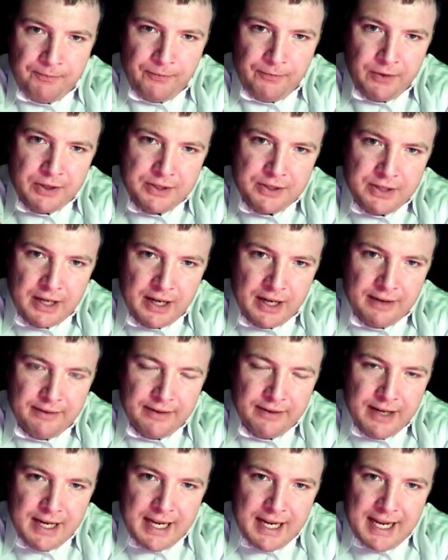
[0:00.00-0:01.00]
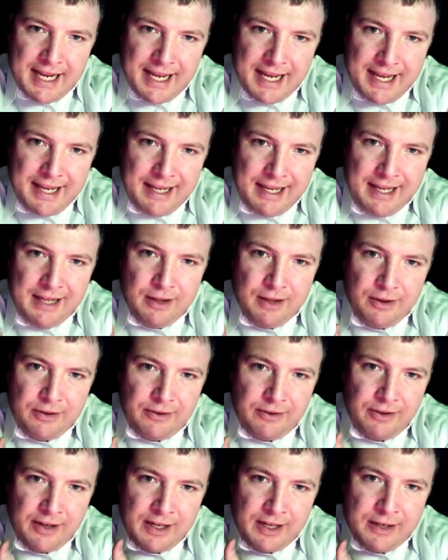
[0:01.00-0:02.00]
First off, he
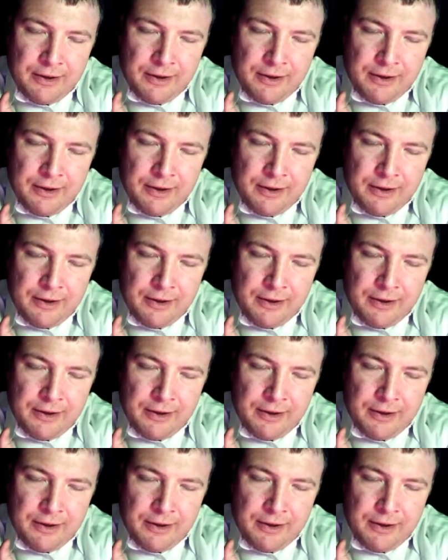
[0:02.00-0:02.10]
looks like a